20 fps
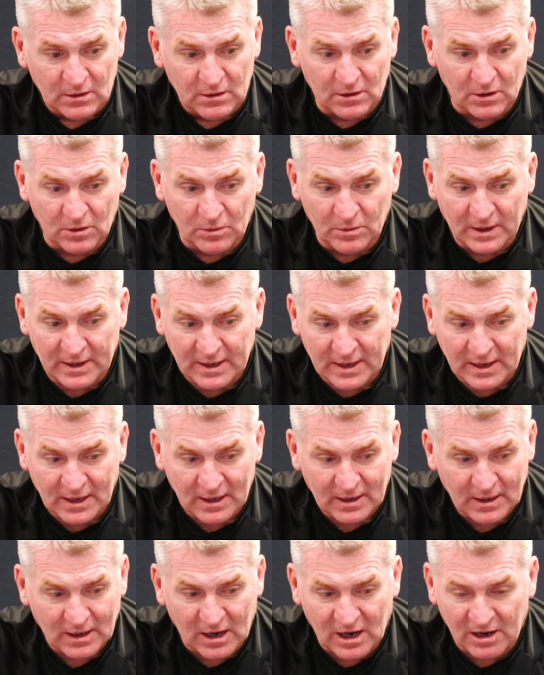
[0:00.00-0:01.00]
you know,
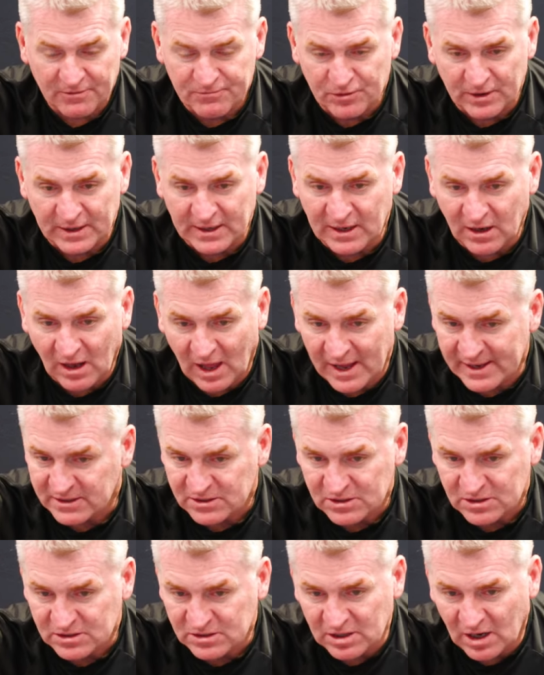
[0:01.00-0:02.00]
uh, I've really
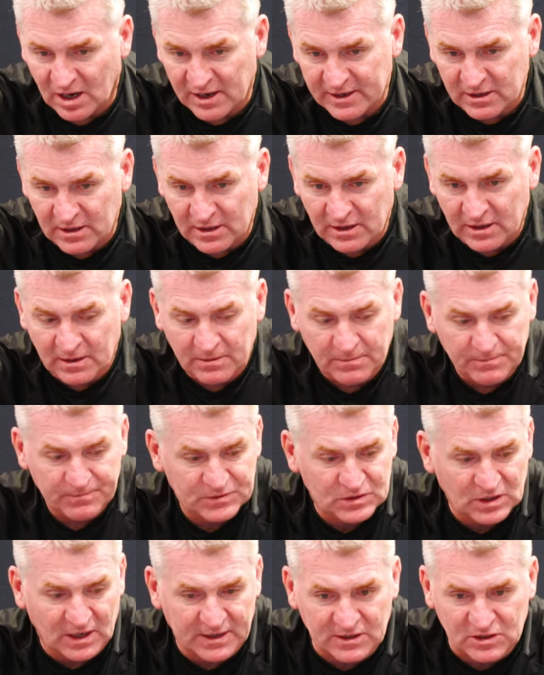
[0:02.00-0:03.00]
liked Tyger
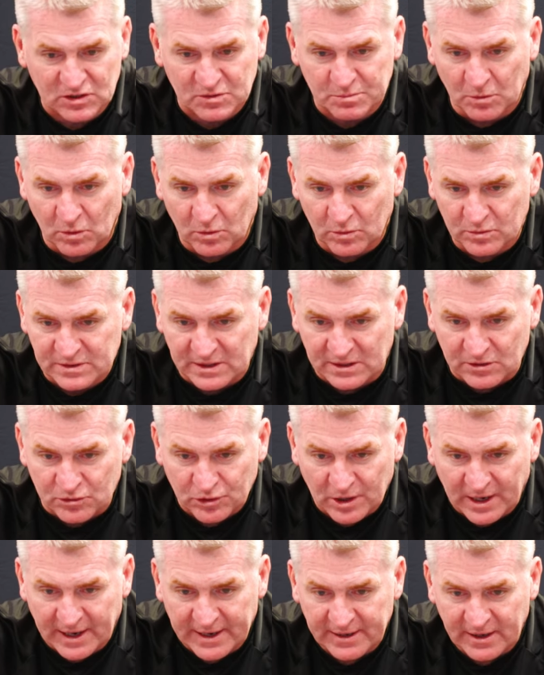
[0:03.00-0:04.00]
Tyger Smalls in
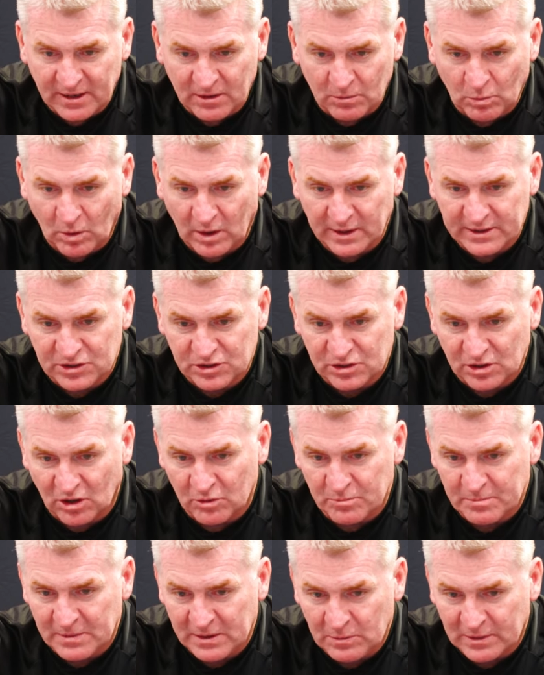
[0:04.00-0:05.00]
training and what he's
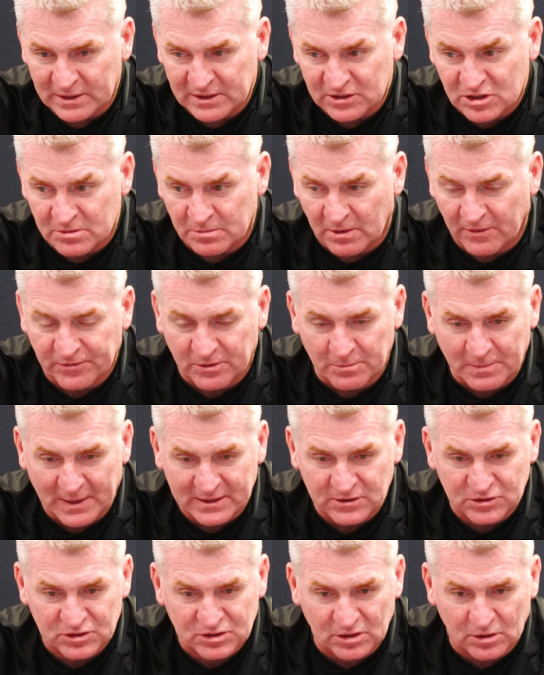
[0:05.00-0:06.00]
shown me when he's come off the
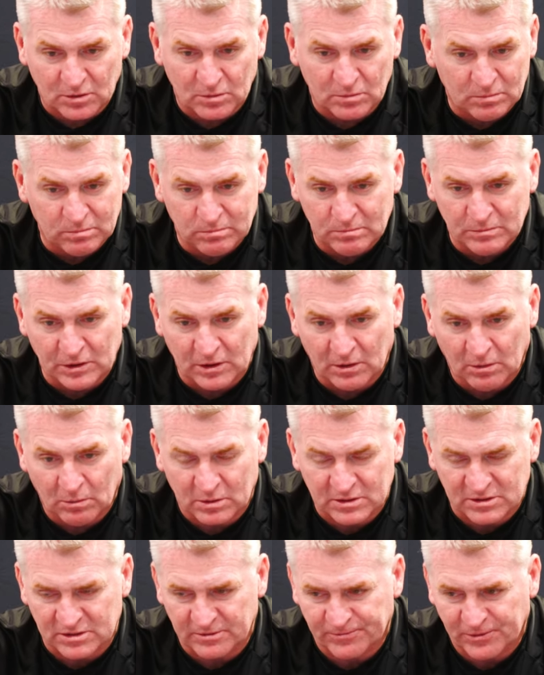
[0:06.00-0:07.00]
bench. So you know, I
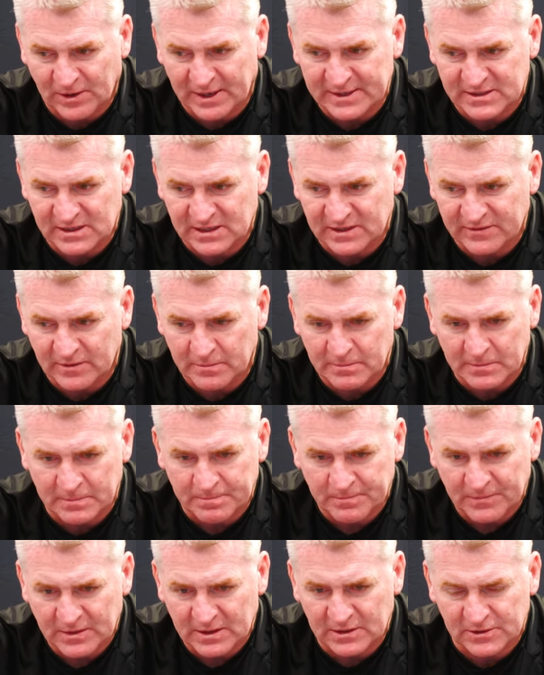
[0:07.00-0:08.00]
wasn't afraid to give him
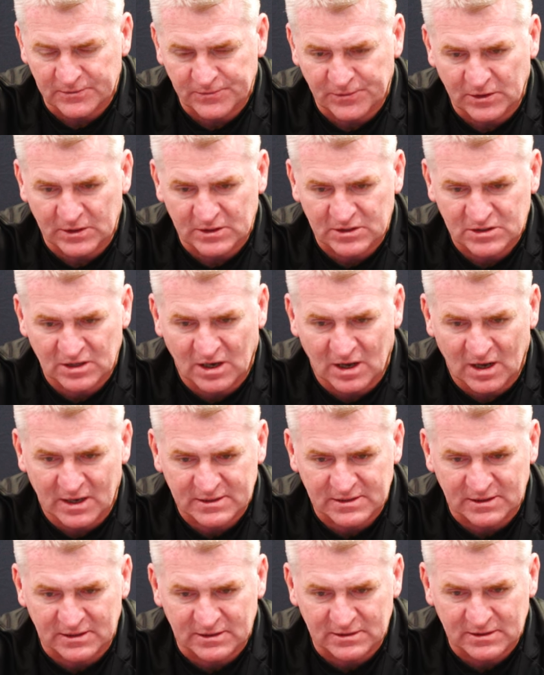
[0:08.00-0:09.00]
his first
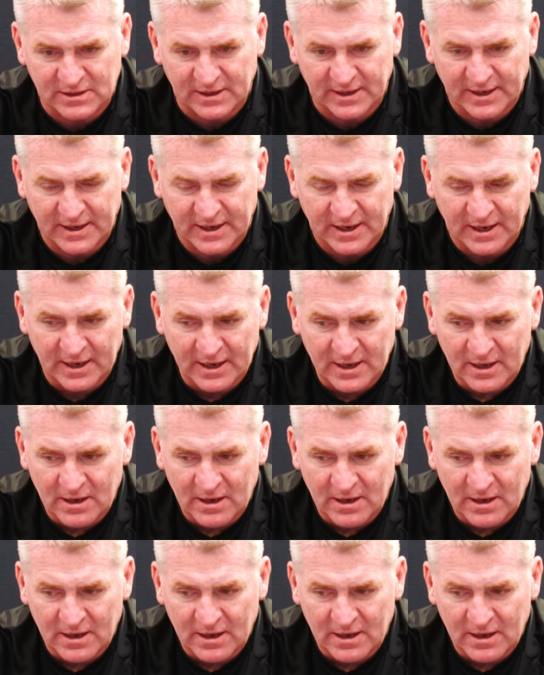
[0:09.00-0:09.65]
start. And uh,